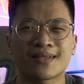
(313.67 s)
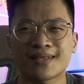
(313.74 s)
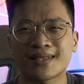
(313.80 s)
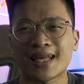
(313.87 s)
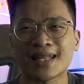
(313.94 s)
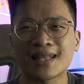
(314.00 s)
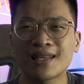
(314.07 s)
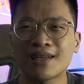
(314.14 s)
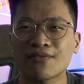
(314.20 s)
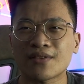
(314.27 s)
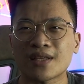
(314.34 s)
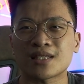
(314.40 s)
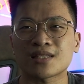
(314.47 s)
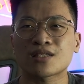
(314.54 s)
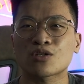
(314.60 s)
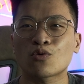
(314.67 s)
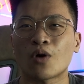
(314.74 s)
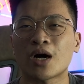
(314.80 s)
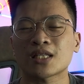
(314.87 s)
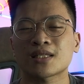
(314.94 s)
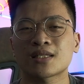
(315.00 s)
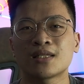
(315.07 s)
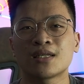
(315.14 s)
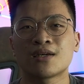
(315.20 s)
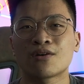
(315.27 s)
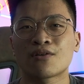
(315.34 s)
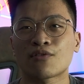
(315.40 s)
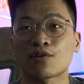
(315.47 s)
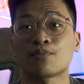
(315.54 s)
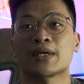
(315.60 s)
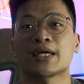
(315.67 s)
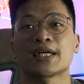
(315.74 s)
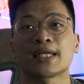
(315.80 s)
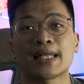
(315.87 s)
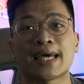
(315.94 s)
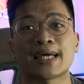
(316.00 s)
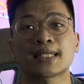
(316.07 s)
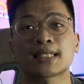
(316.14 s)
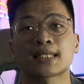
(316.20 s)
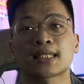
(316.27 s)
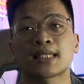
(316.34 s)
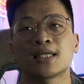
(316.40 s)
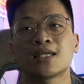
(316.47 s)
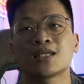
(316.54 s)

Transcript: deadlift and squat for bigger legs.